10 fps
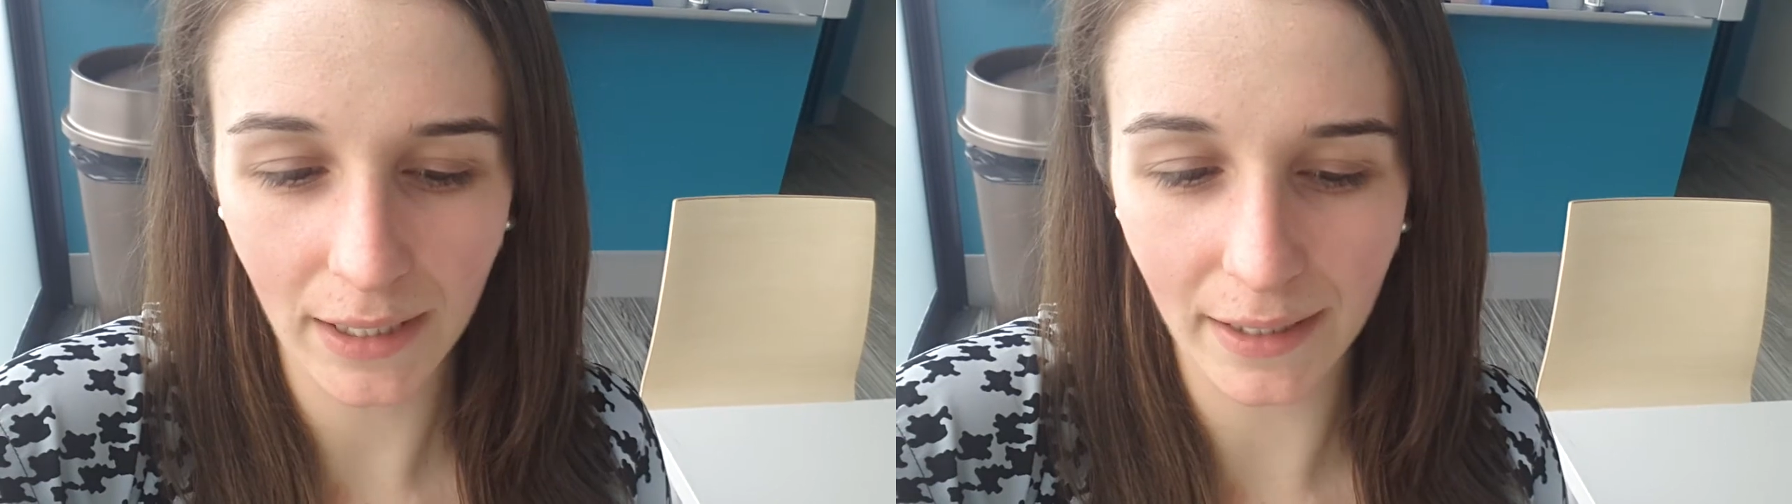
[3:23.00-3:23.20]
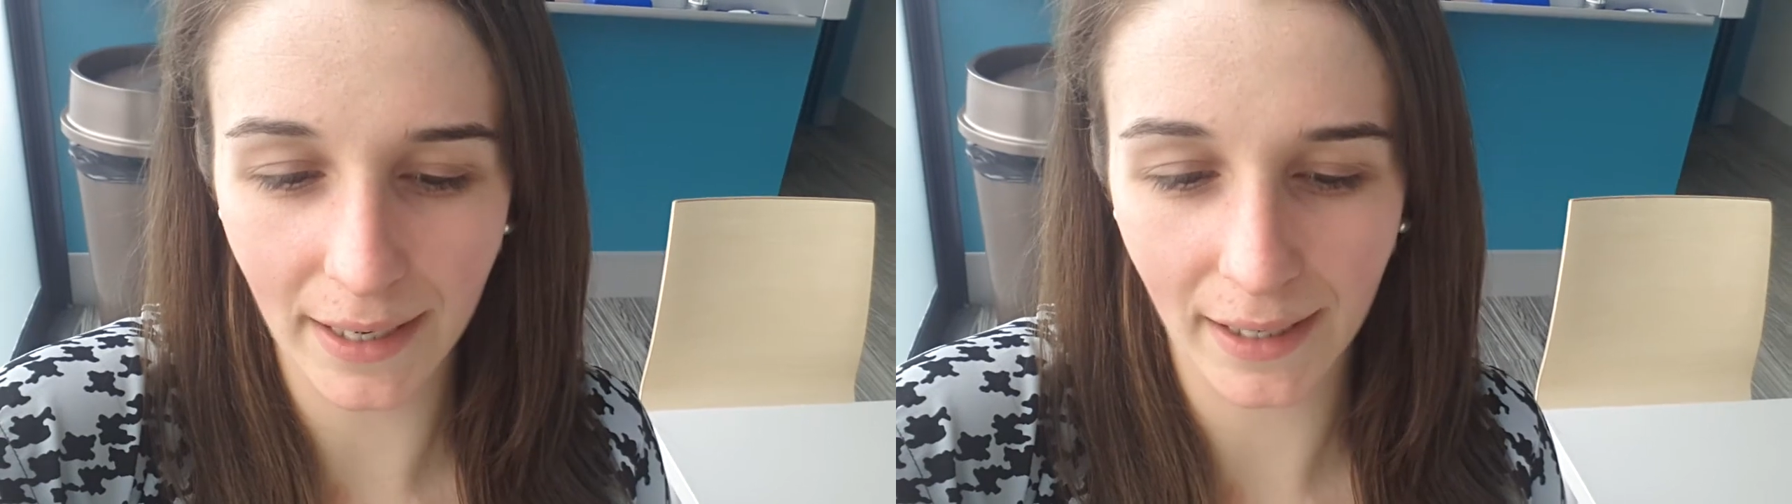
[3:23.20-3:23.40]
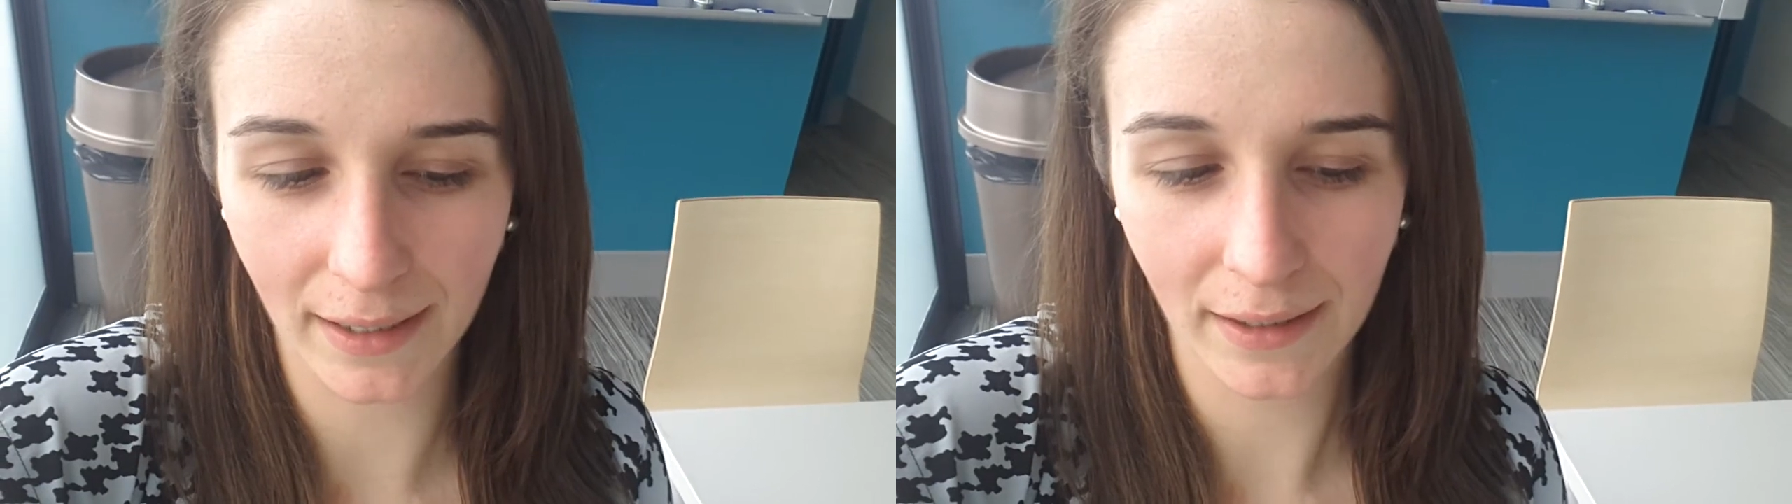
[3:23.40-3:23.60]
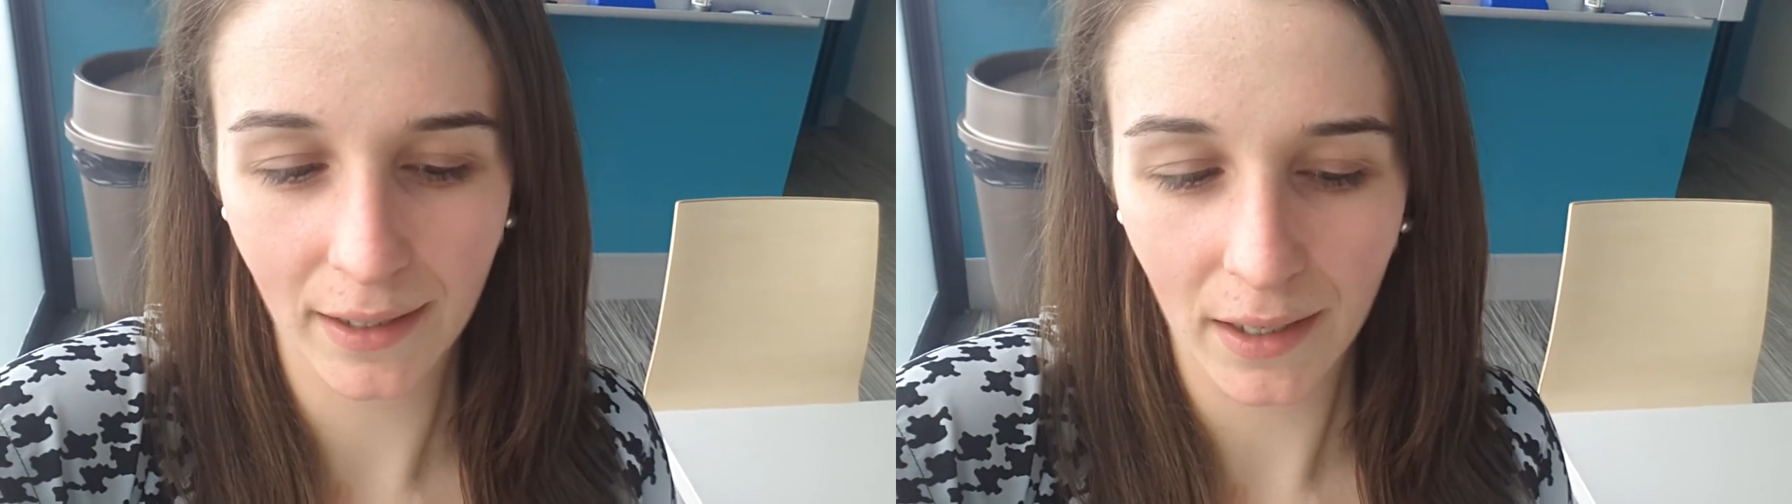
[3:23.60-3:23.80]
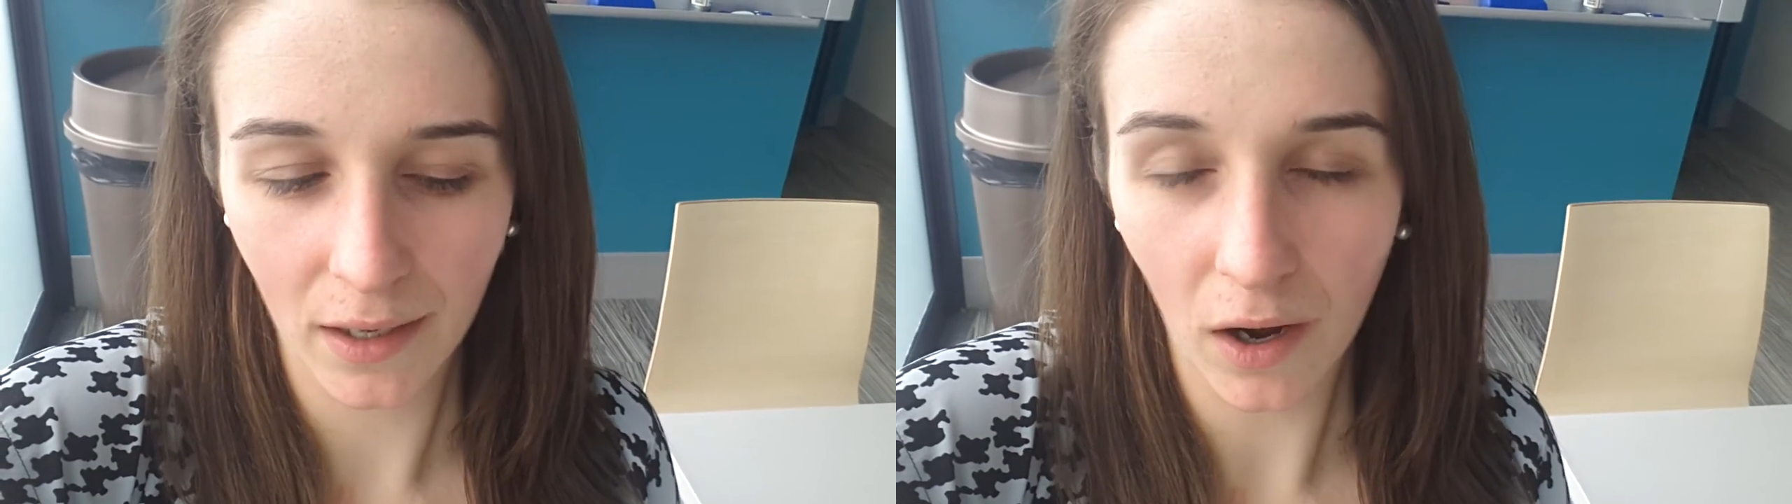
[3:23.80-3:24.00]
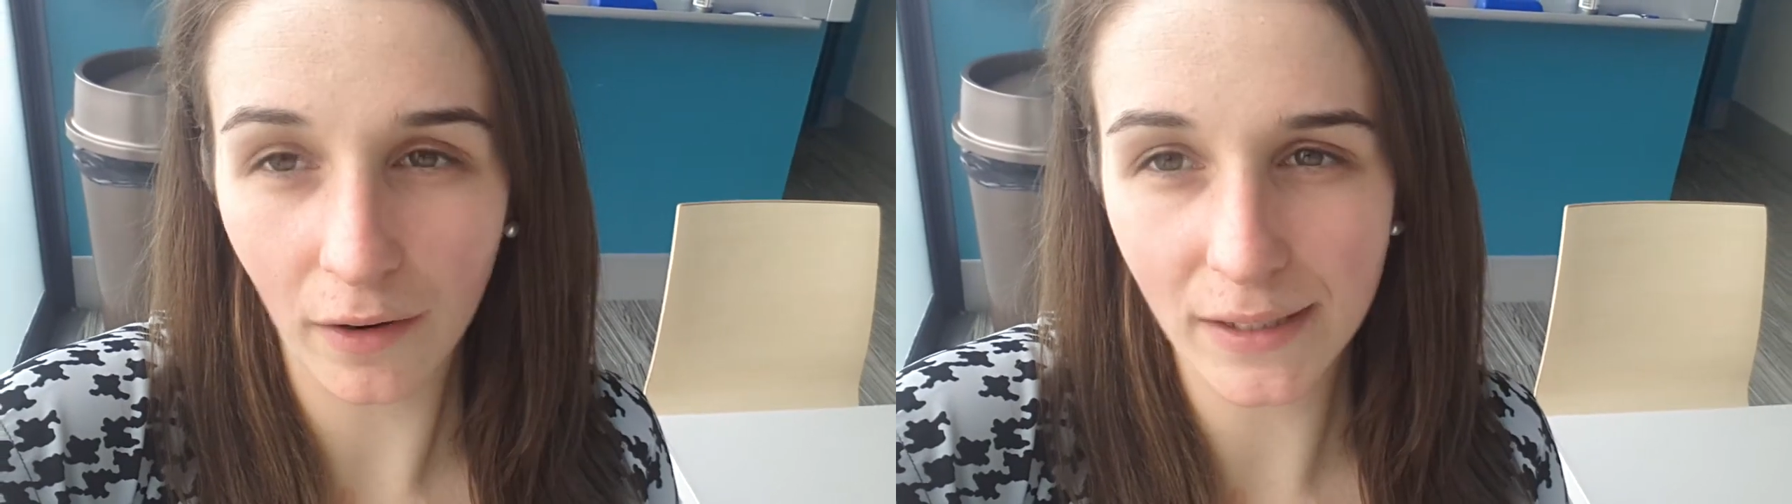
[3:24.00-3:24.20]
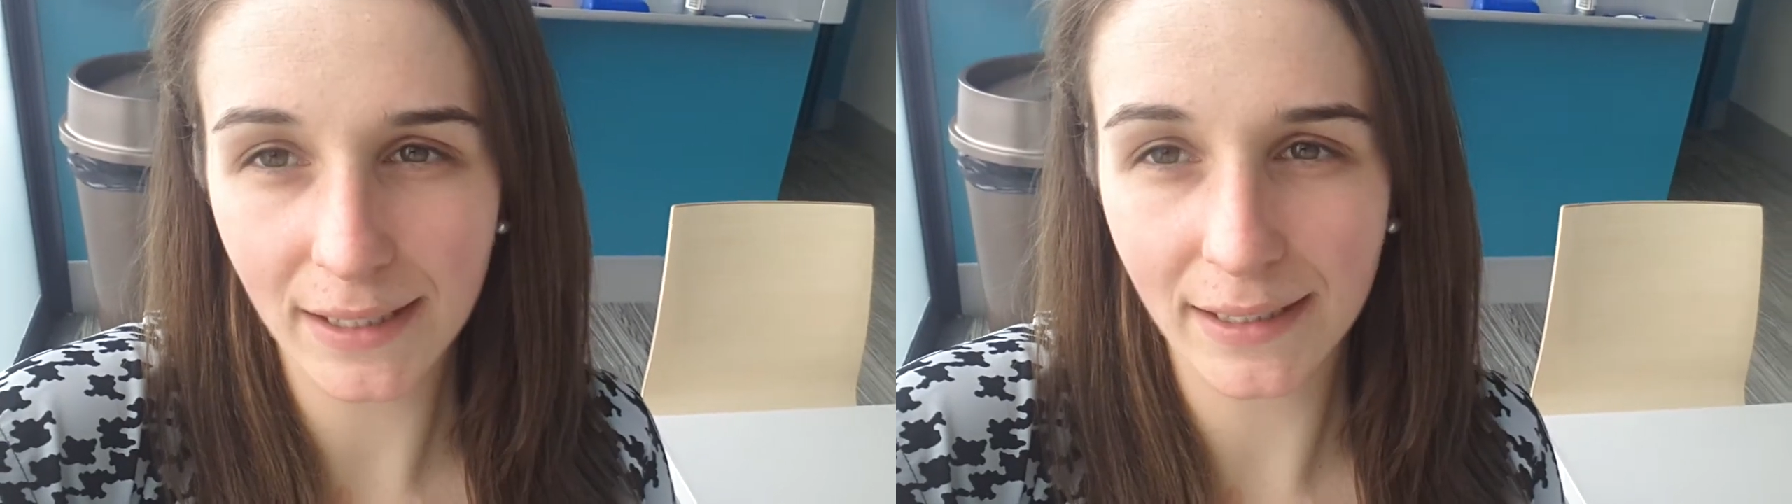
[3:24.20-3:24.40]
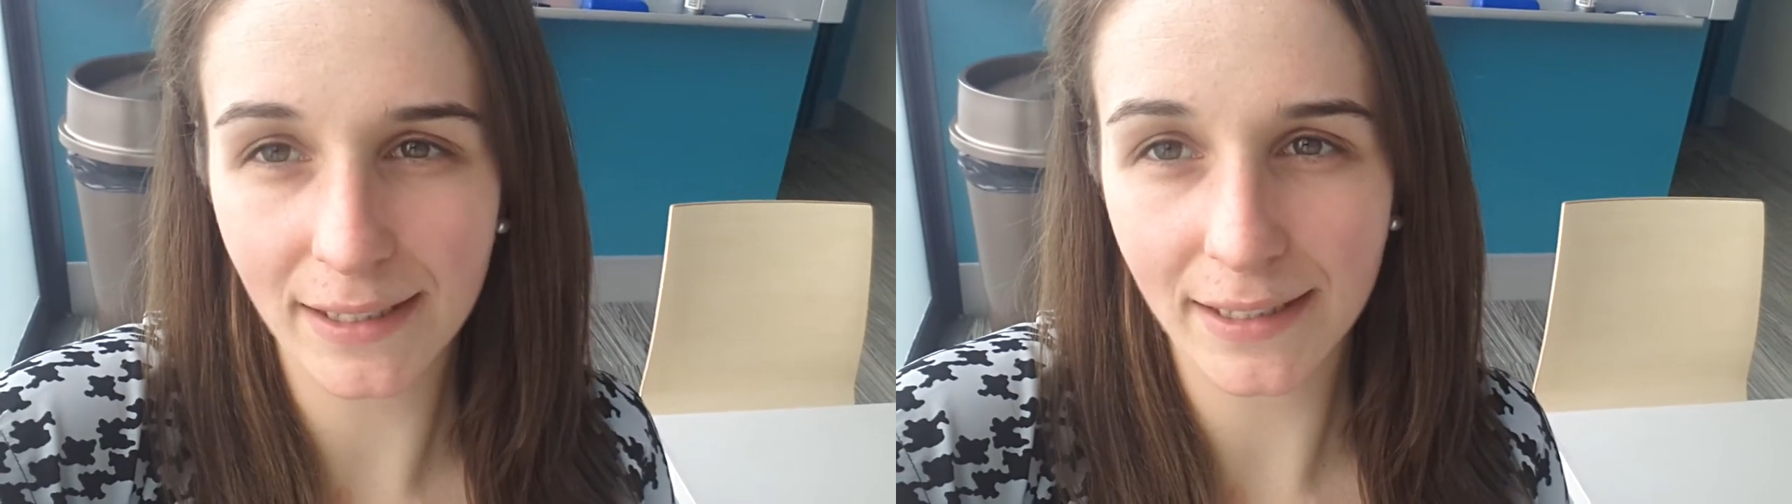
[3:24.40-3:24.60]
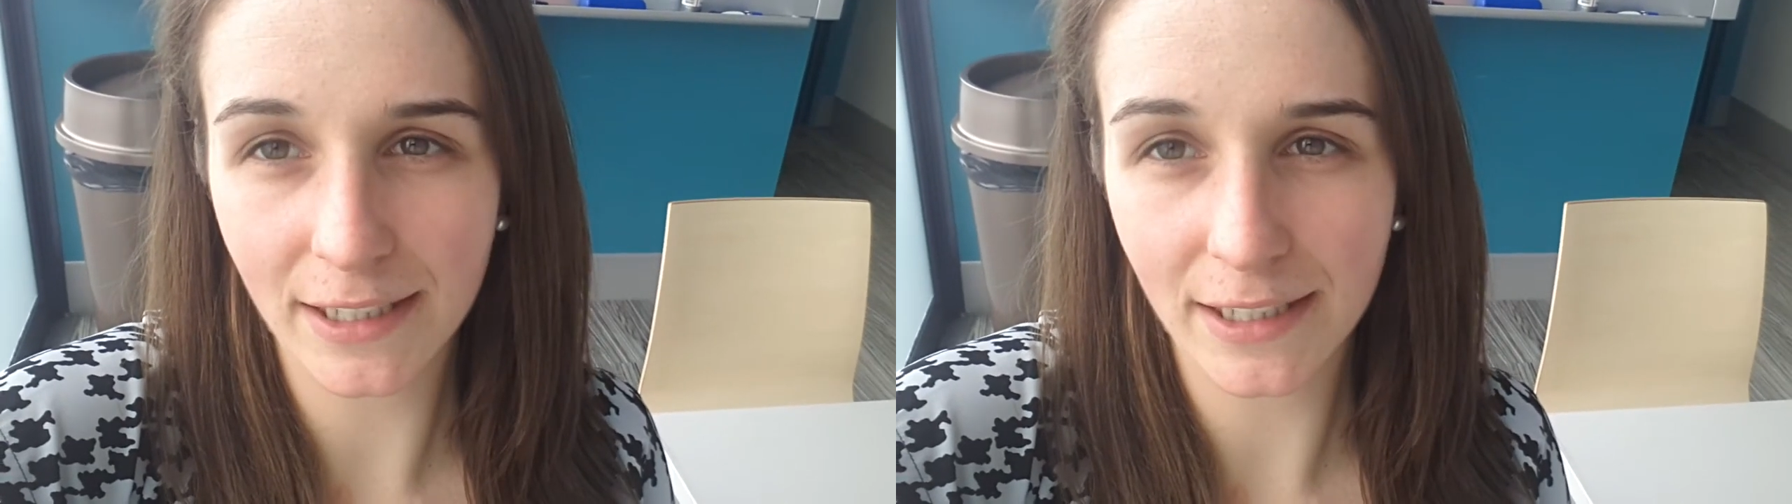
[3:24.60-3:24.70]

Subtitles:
Now, obviously,